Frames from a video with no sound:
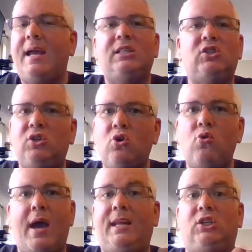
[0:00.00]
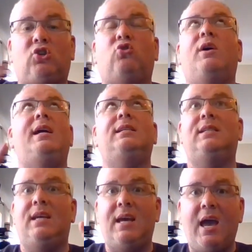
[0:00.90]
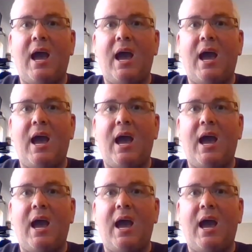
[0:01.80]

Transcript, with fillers: It's new and it's crazy